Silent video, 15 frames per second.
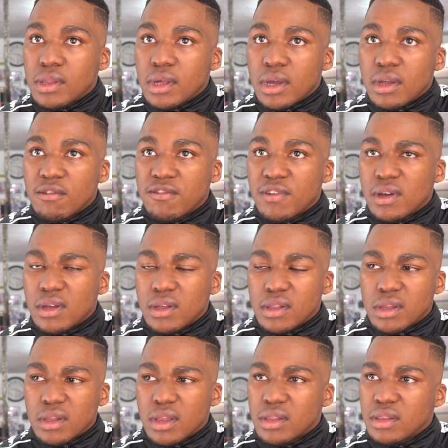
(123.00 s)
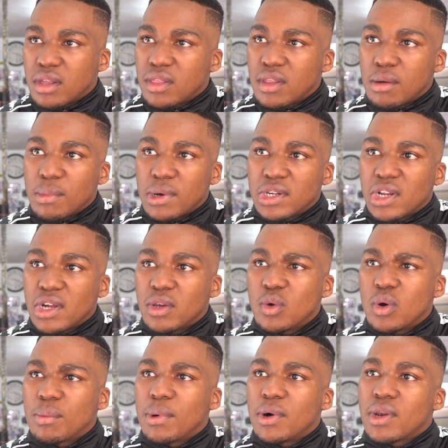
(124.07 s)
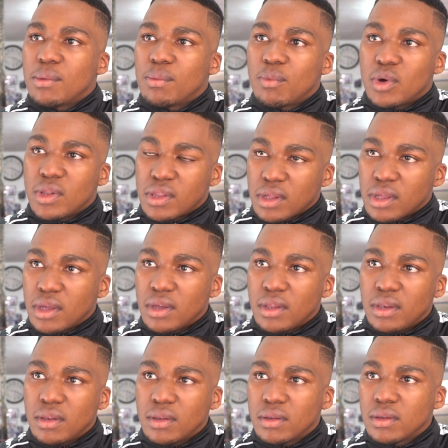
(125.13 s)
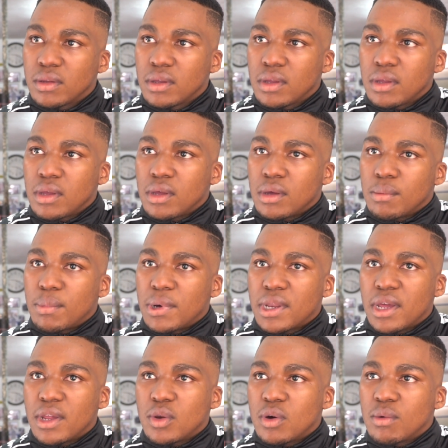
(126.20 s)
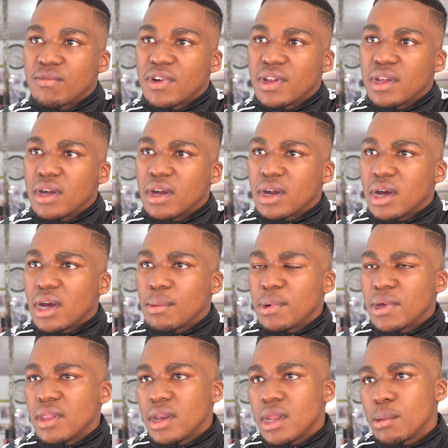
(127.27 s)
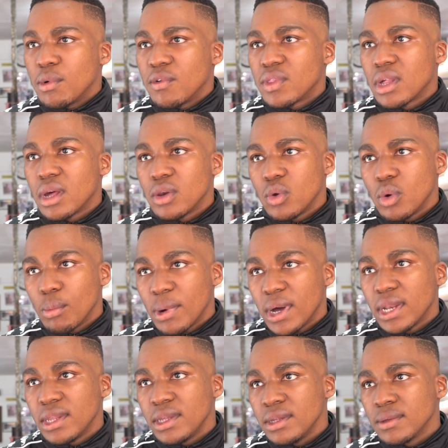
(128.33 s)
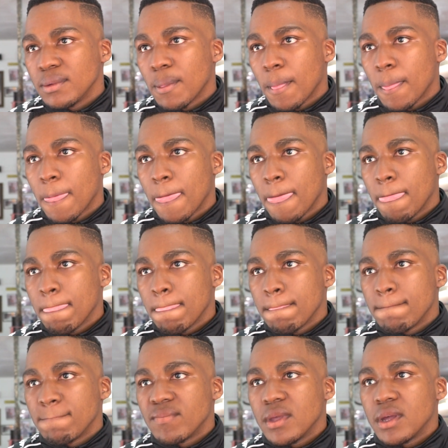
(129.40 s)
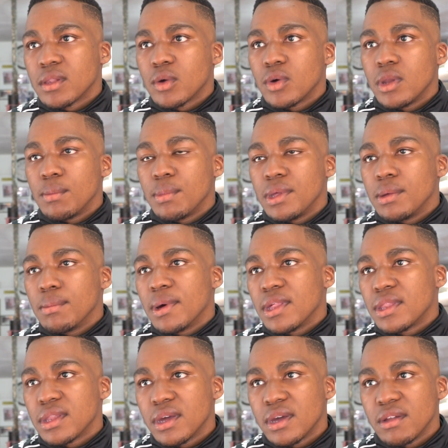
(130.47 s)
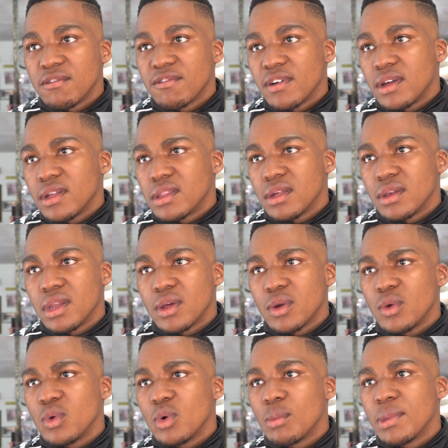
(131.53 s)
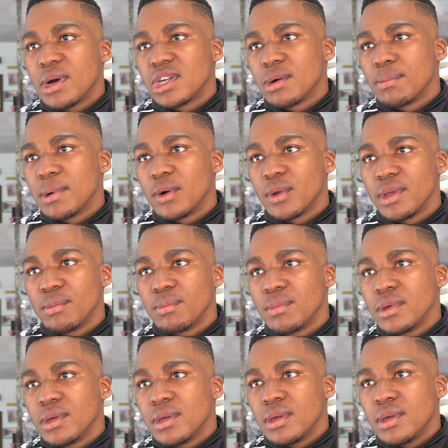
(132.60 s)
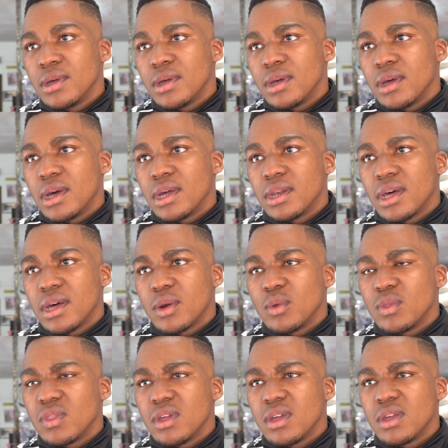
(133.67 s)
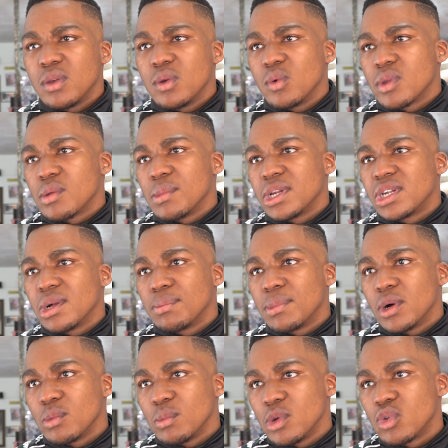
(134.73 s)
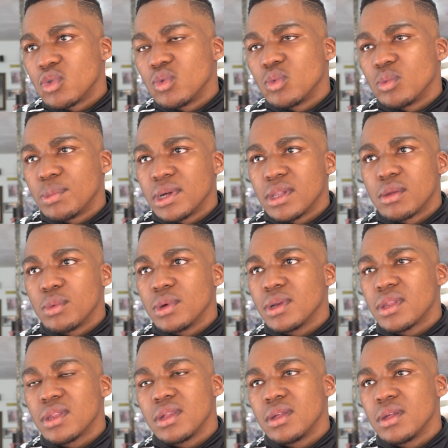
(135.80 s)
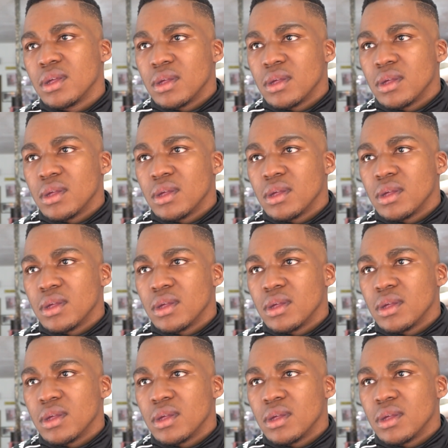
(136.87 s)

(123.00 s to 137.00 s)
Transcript: second fight, there's nothing much I know about him once again, but I know I'm fighting a guy by the name of Tando Mali. That's going to be my second fight, and I don't know much about him. And I don't think he knows much about me too, but we'll see.